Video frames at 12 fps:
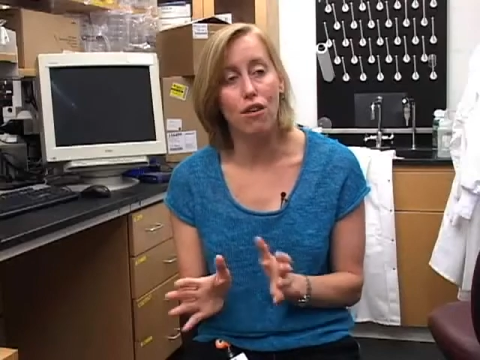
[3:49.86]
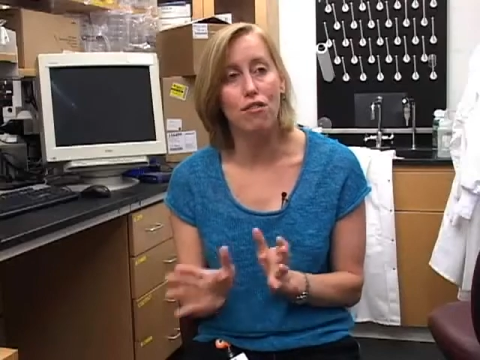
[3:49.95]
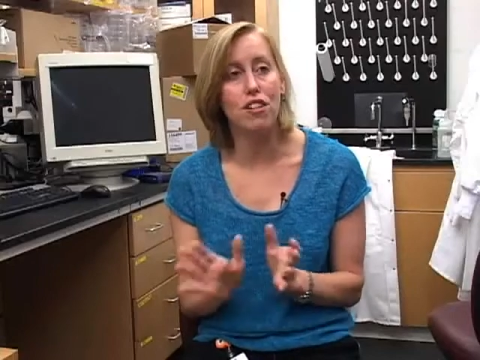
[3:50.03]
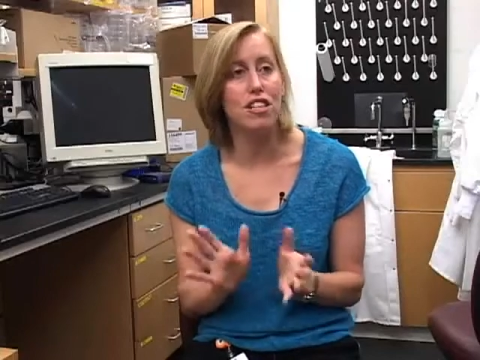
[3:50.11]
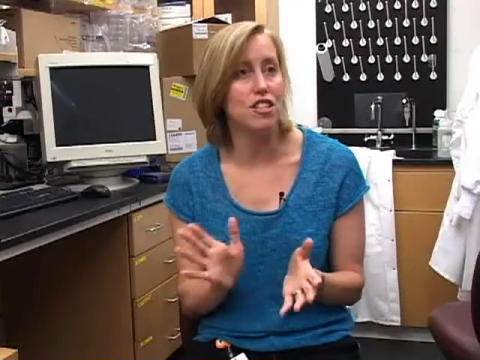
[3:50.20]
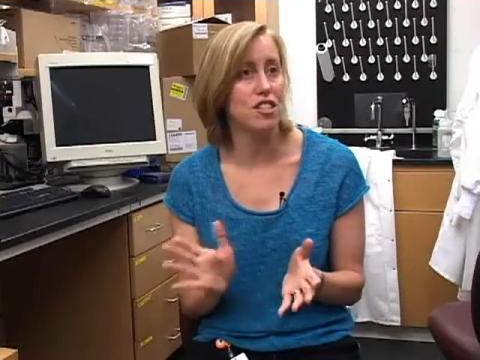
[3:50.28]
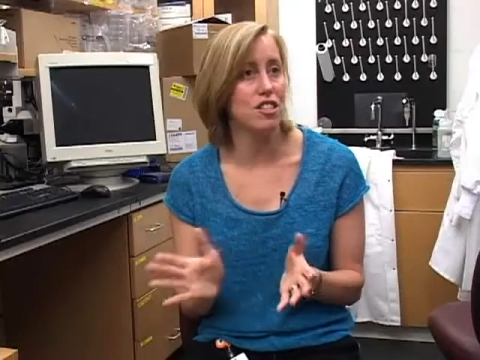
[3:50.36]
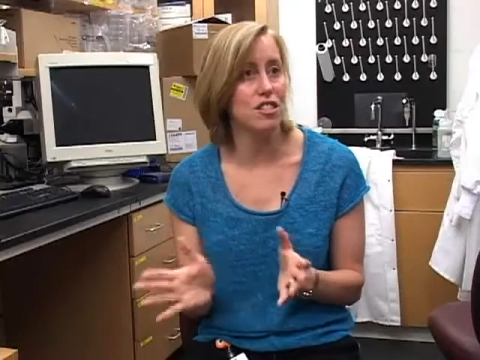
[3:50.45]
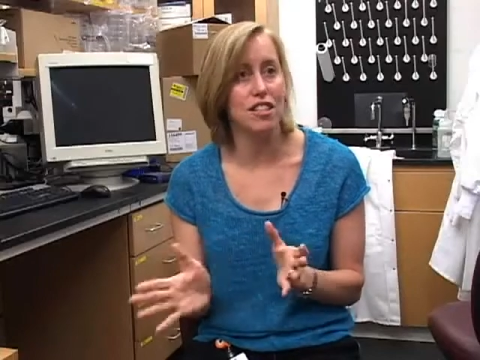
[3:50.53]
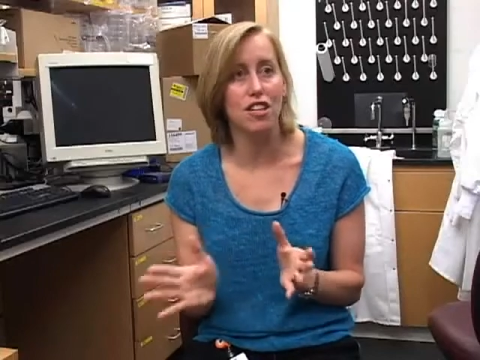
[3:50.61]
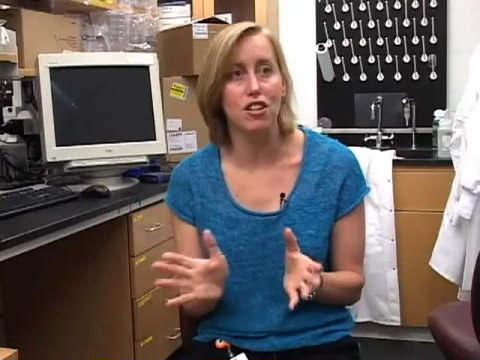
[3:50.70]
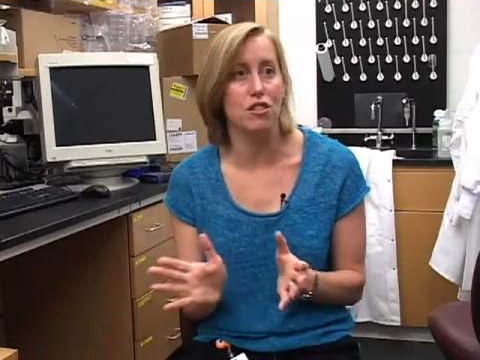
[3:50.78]
are really
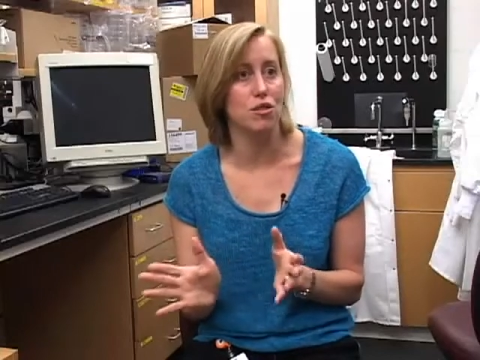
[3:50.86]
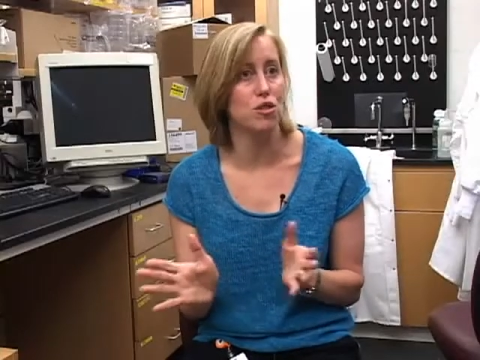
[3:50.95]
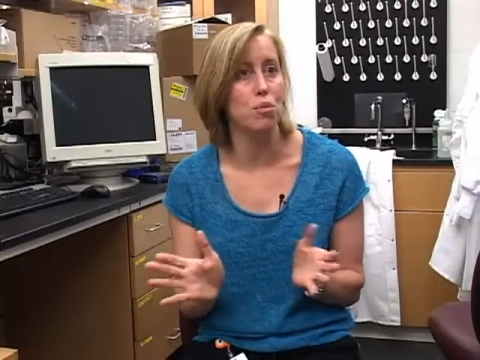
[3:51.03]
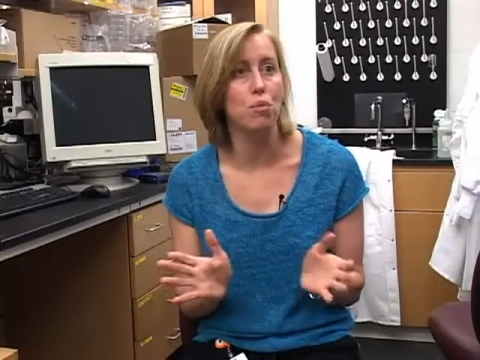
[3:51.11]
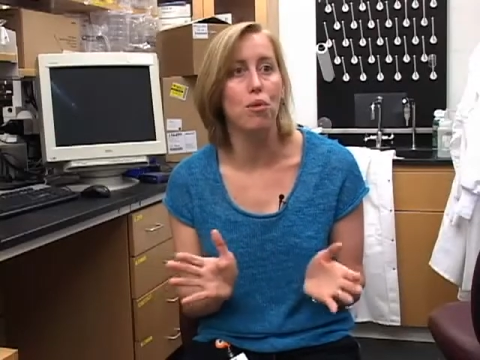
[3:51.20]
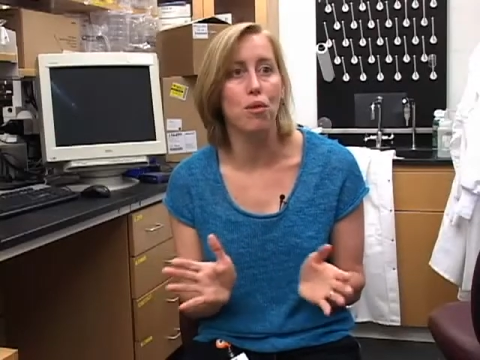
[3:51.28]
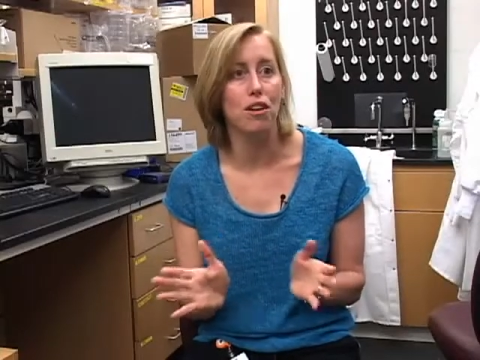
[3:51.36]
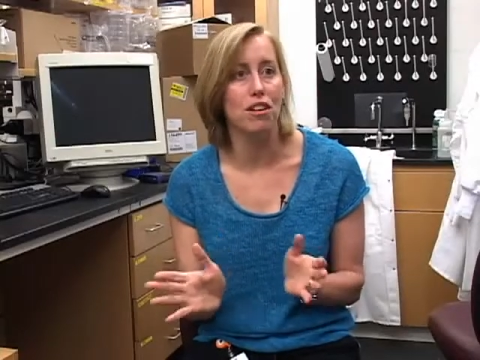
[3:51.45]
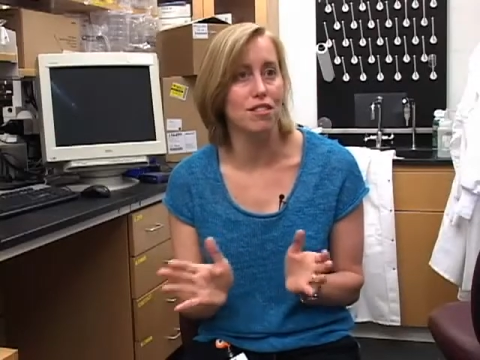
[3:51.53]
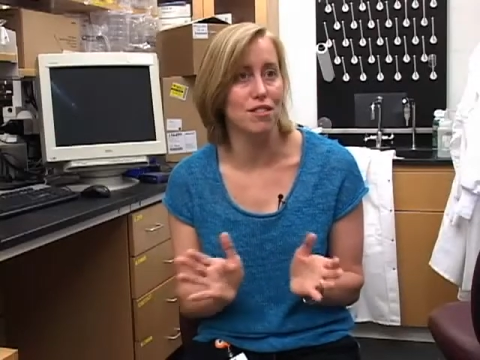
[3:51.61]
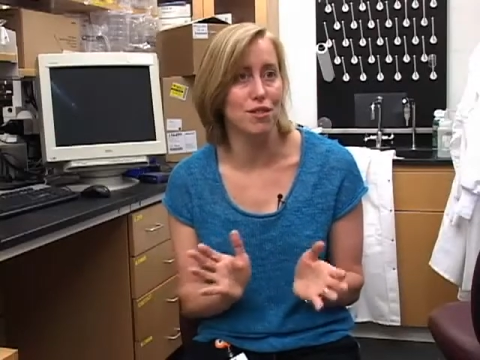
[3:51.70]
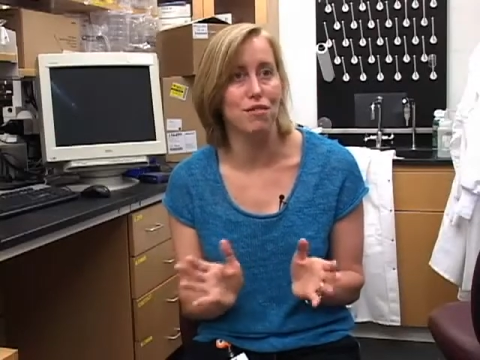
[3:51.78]
just here as a
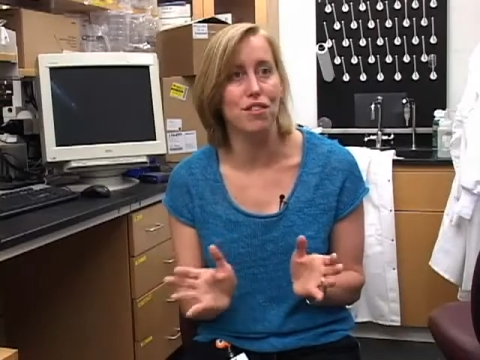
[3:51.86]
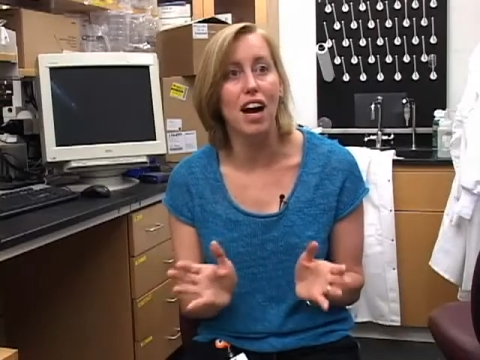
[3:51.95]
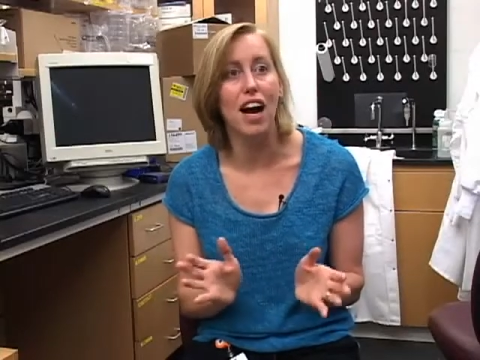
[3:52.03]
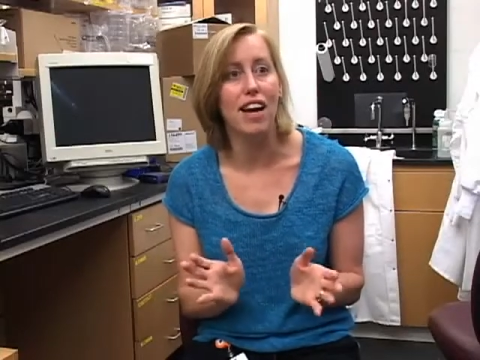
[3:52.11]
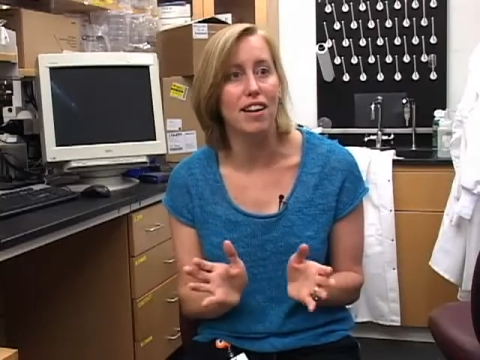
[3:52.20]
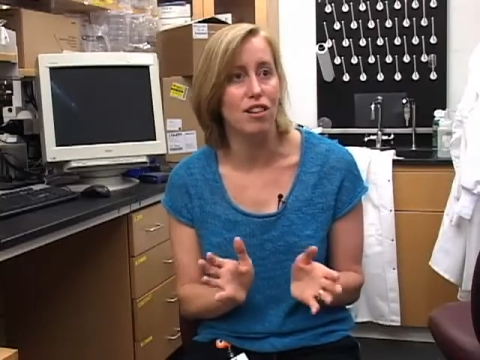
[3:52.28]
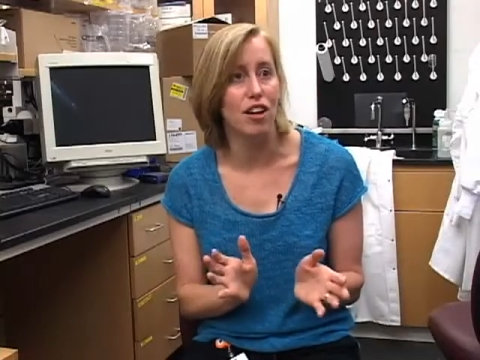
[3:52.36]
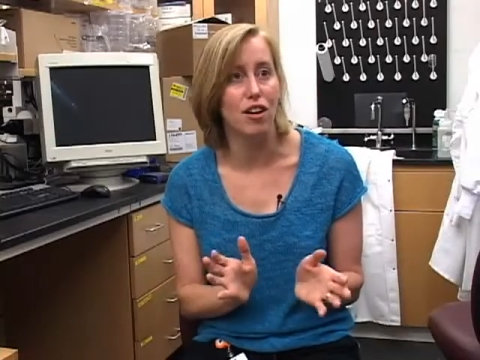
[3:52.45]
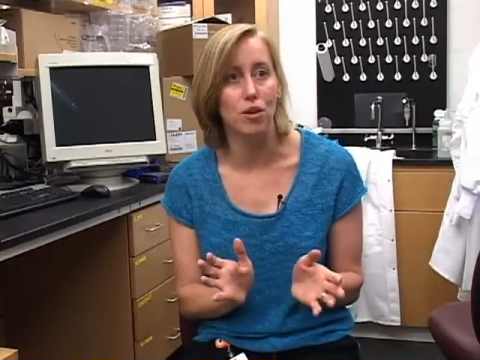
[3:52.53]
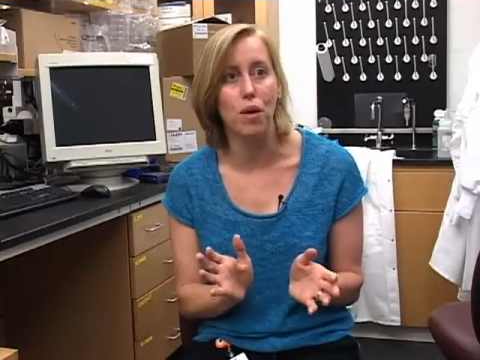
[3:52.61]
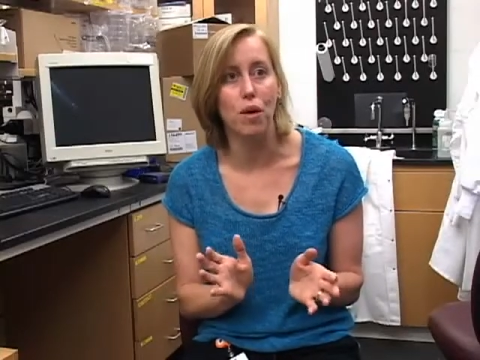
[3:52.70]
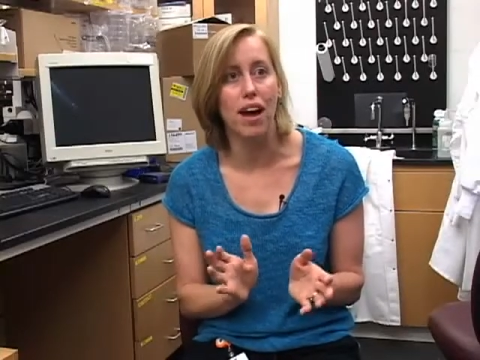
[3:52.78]
support and sort of guide
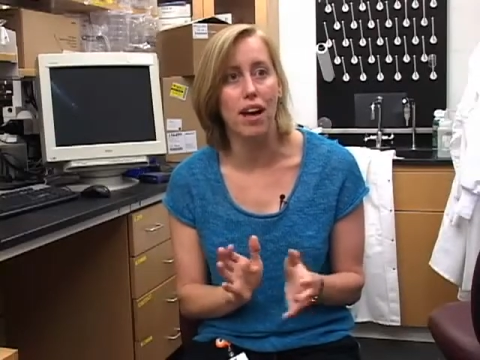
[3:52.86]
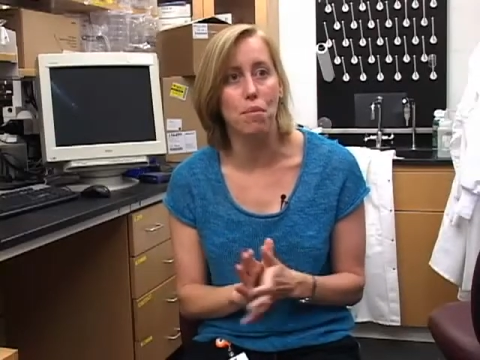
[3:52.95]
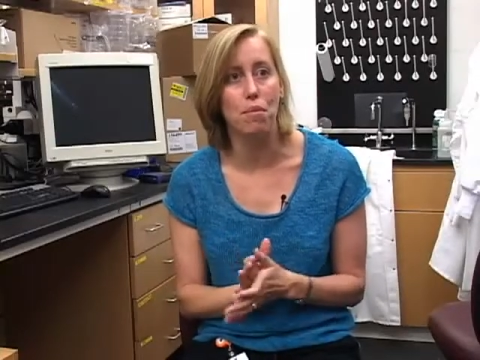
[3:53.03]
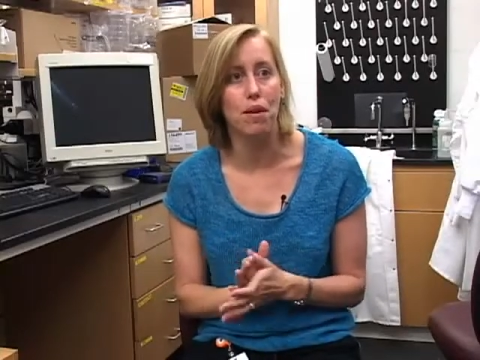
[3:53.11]
along the way.